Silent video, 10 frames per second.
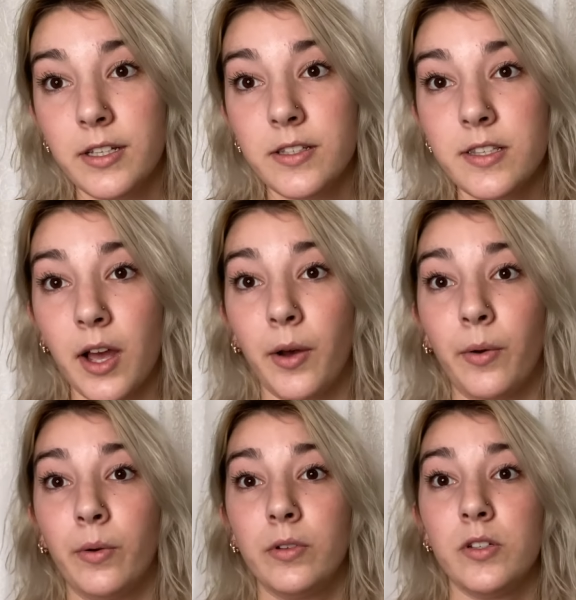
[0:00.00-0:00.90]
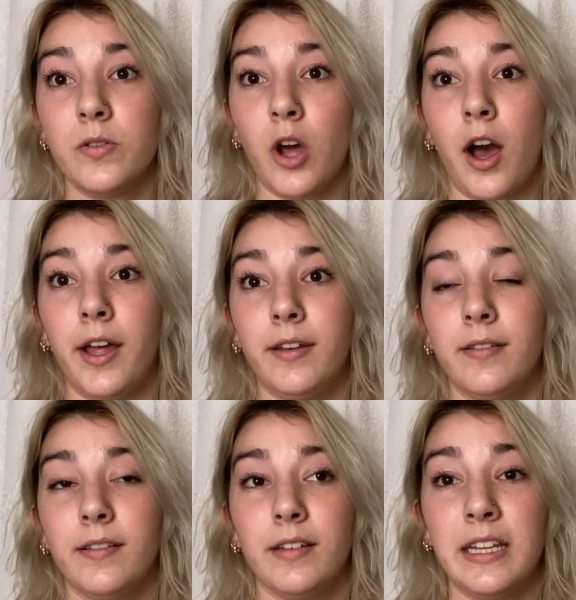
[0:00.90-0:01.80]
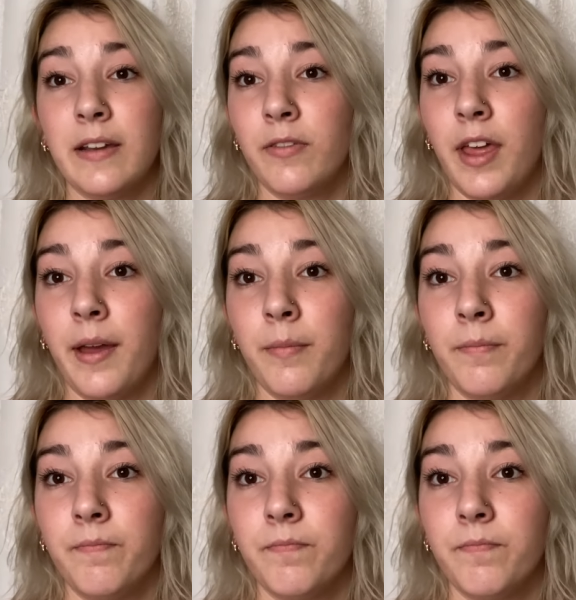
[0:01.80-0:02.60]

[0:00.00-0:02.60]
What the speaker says: So do not give them